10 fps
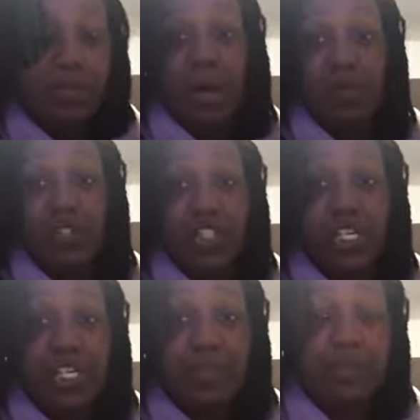about
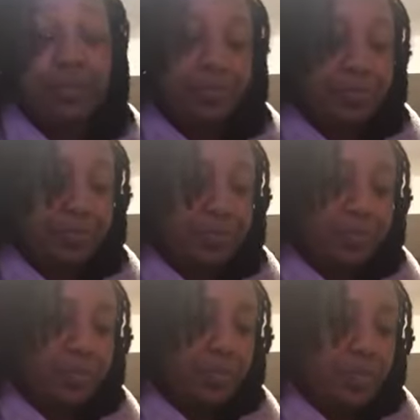Jen,
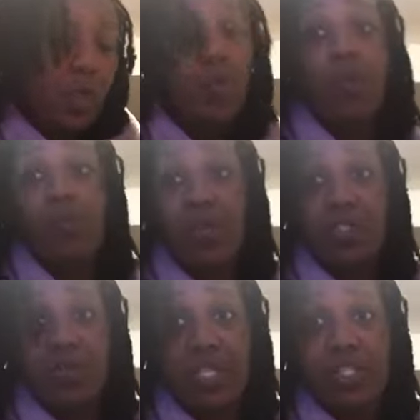or
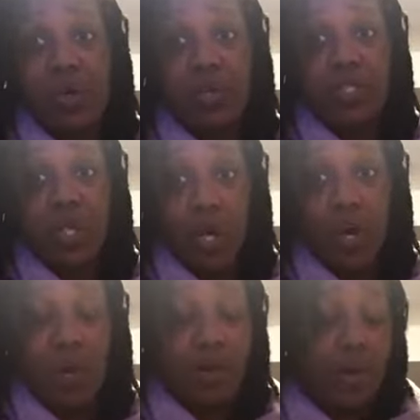more so they talk to
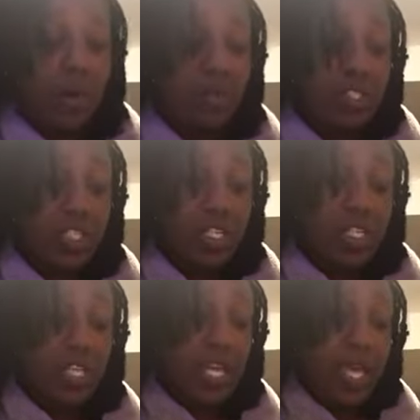her about
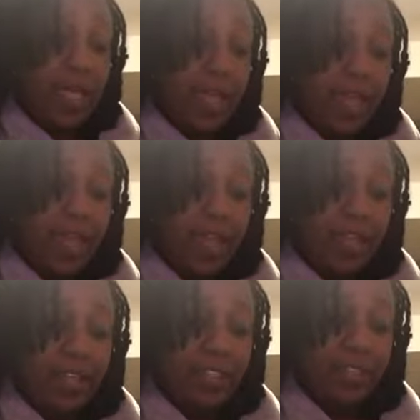Jen,
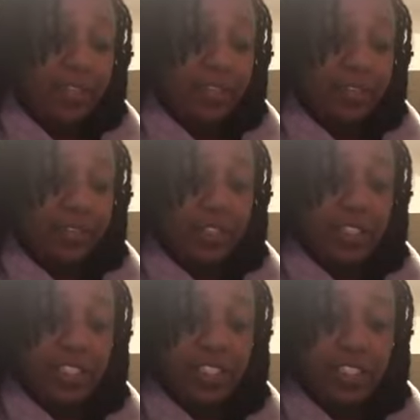and
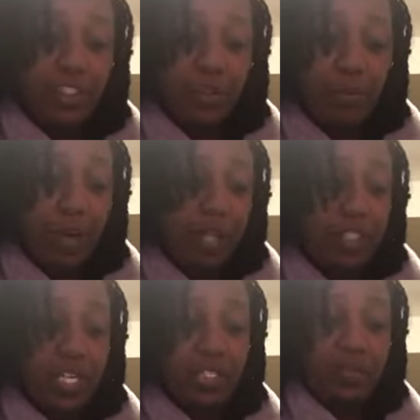she said she'll
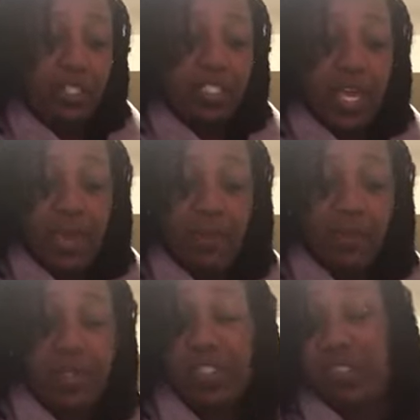apologize for the
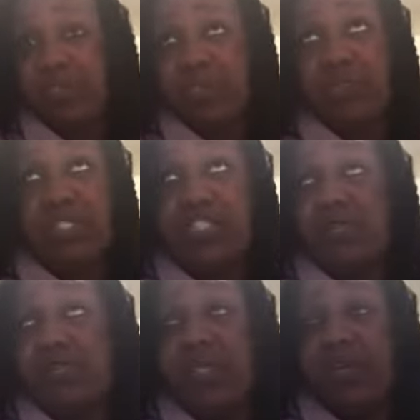table, but she
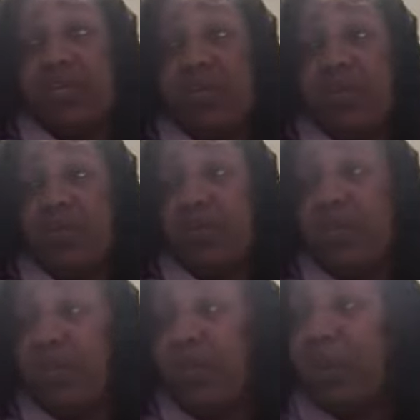was like, well,
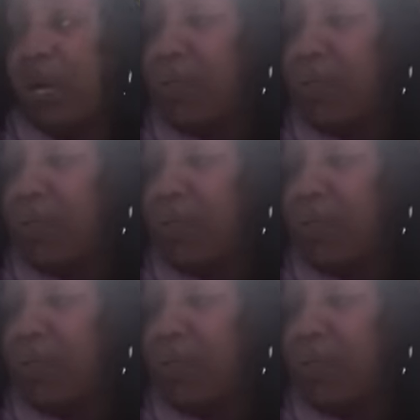what am I